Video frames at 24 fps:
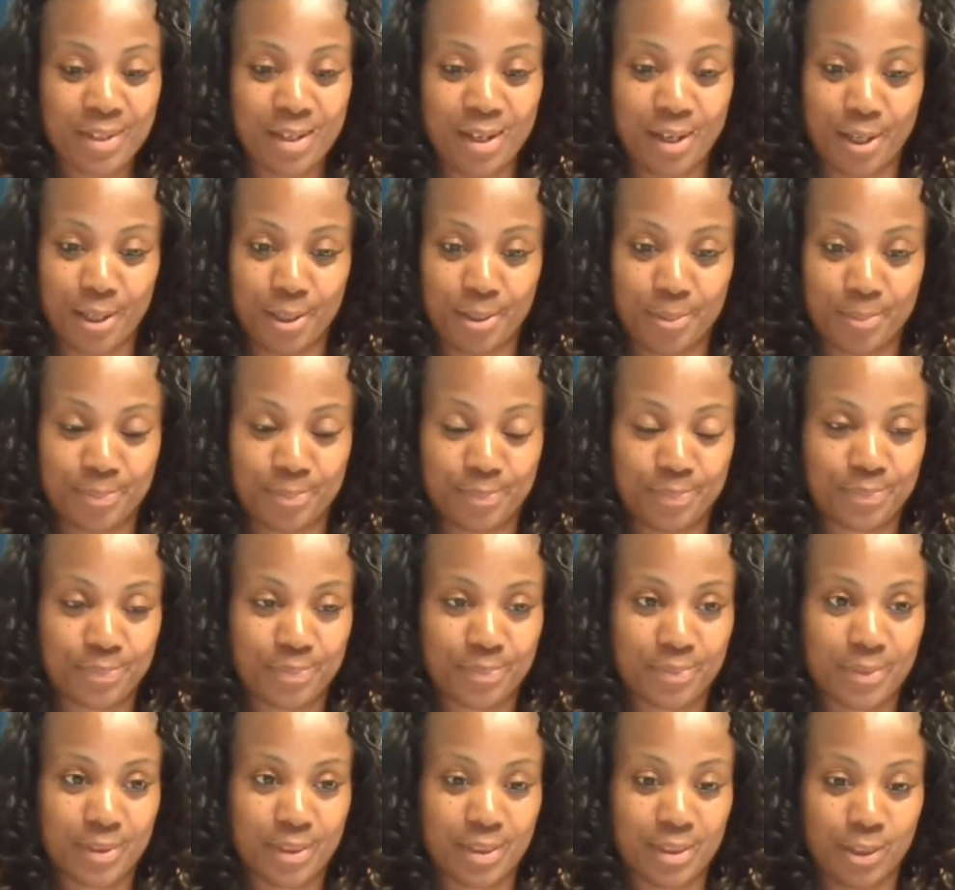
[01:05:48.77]

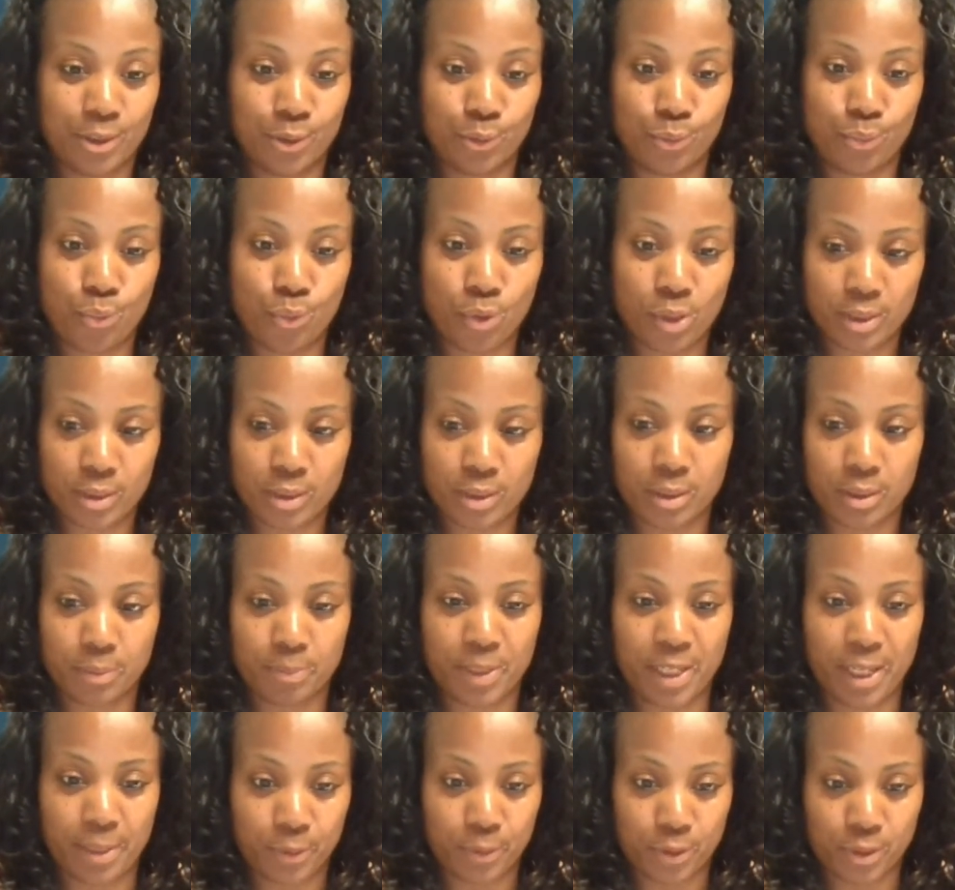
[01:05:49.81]
You want to
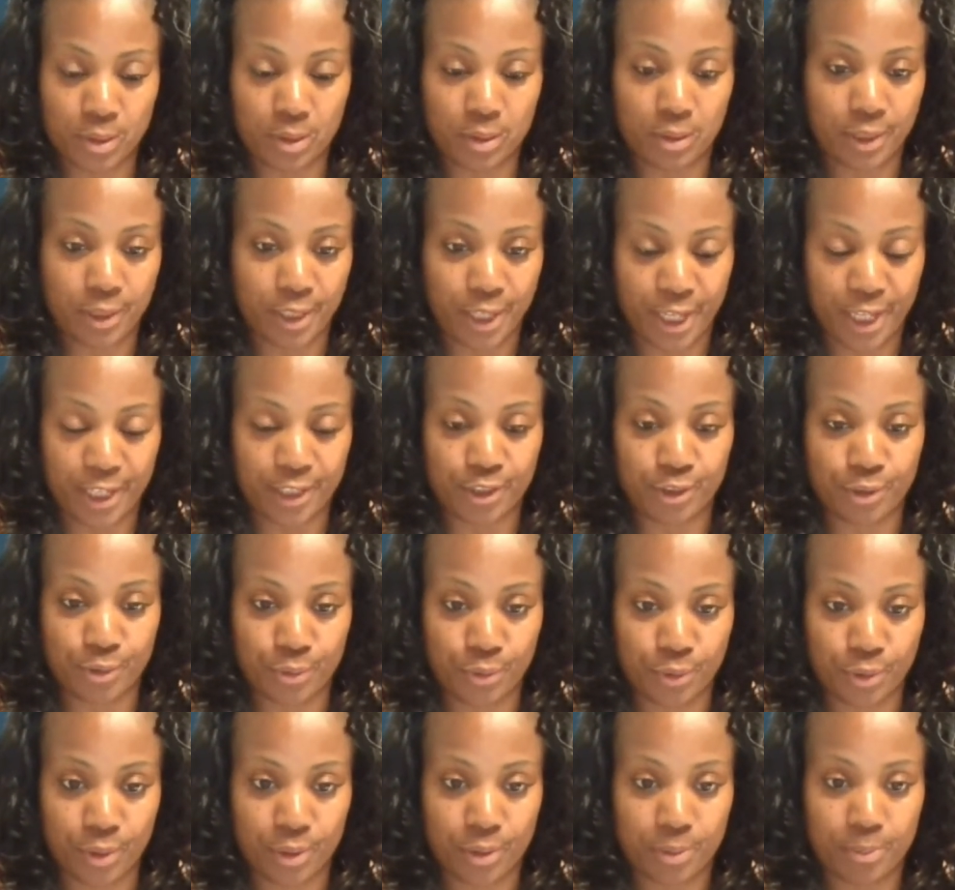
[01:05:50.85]
be able to look at
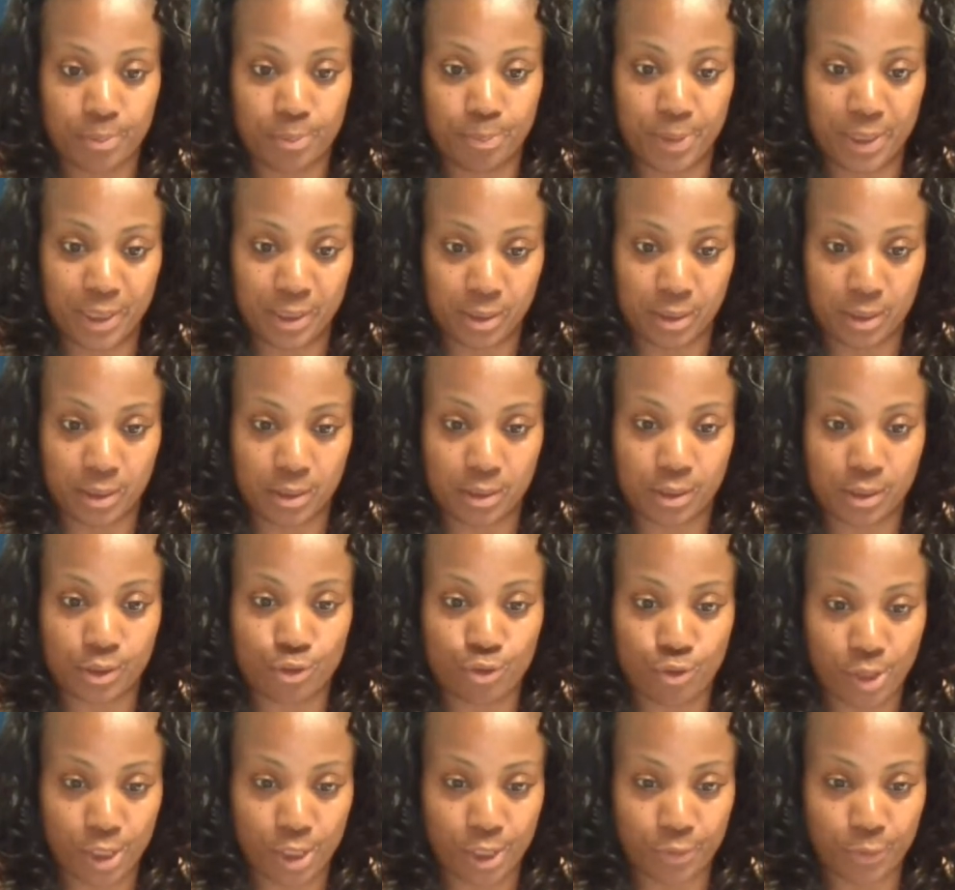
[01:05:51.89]
your business
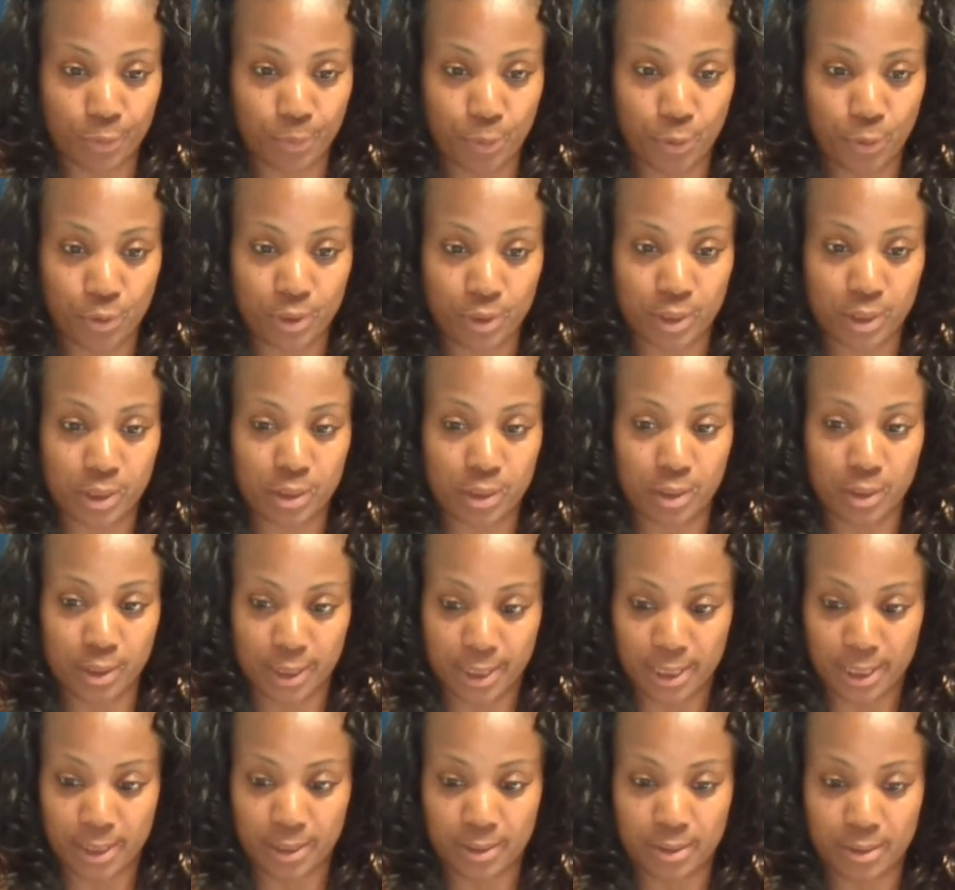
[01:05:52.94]
credit reports.
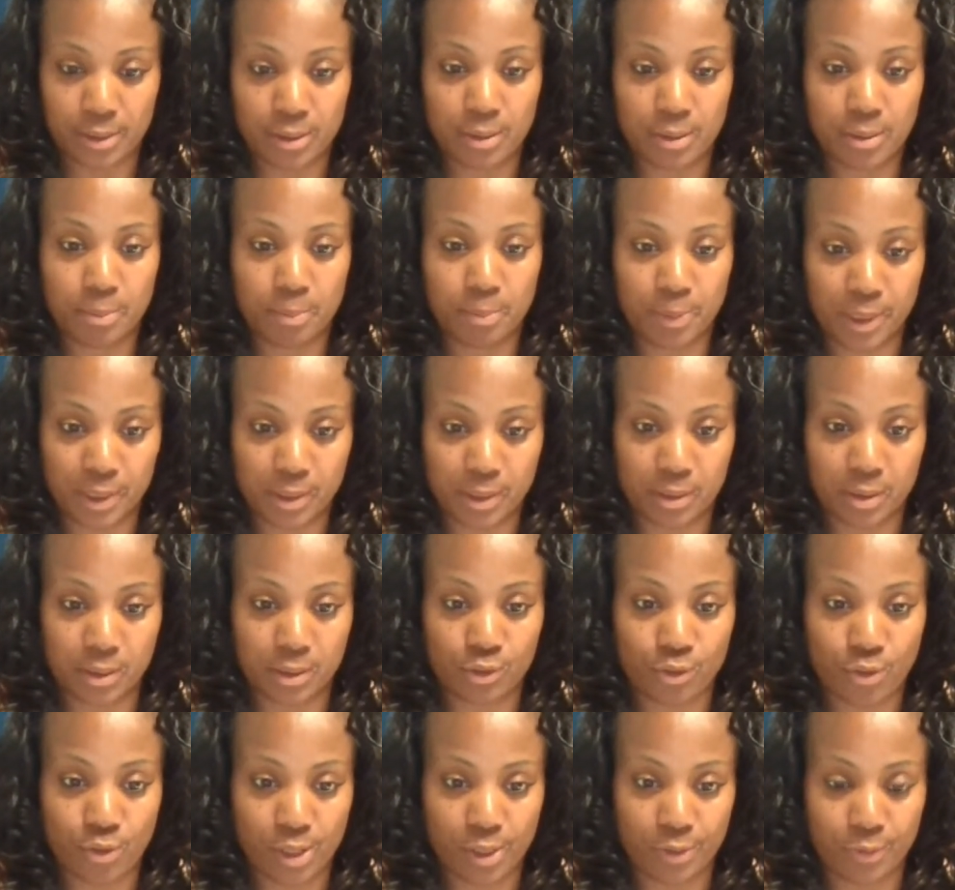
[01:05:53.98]
Again,
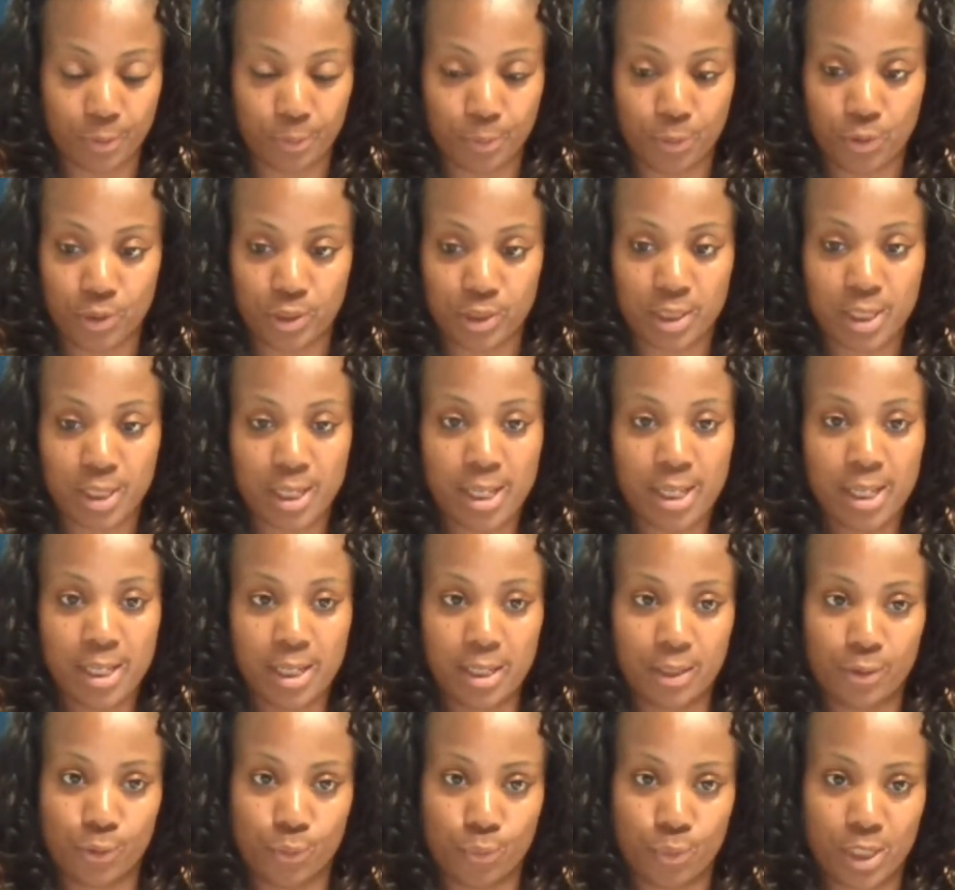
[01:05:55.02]
business credit reports.
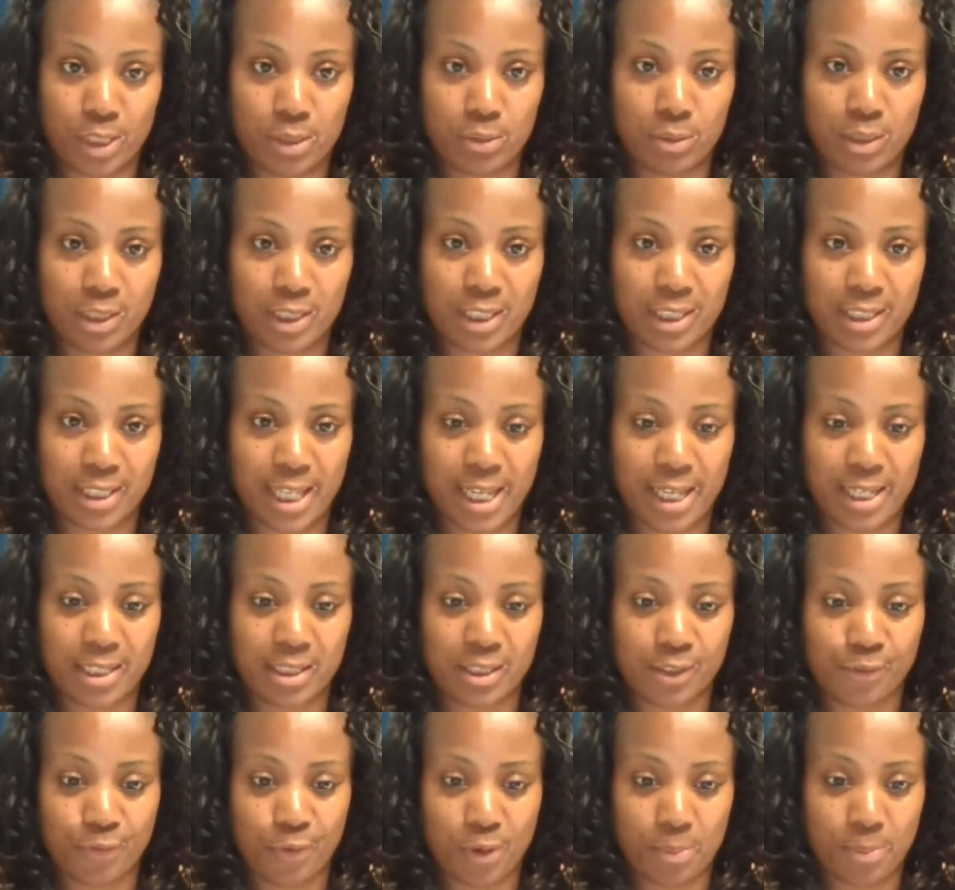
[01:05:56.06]
And the way you look at that
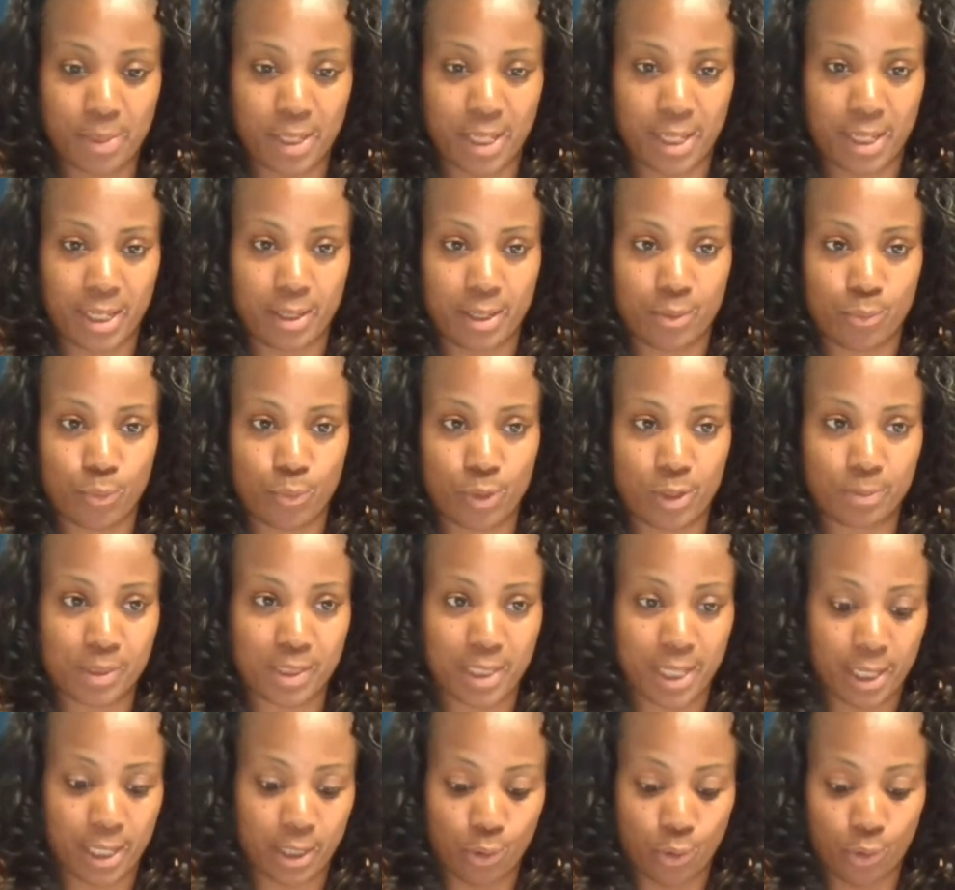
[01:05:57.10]
is from a
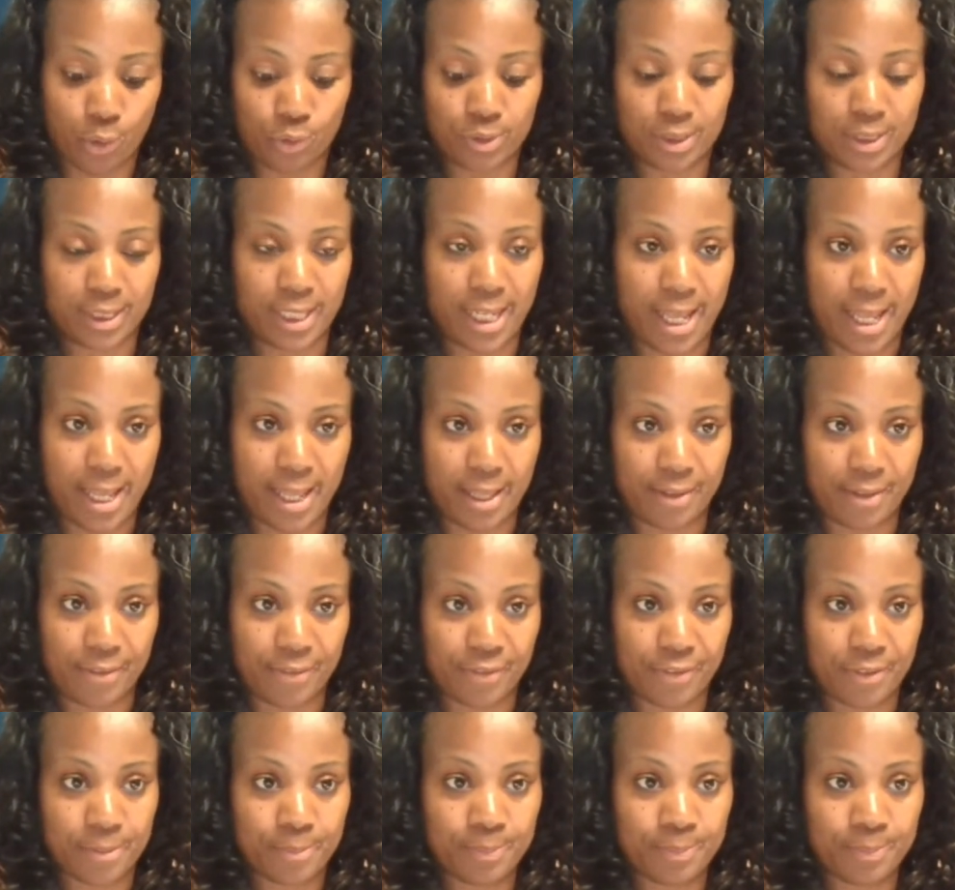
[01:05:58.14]
website called NAV.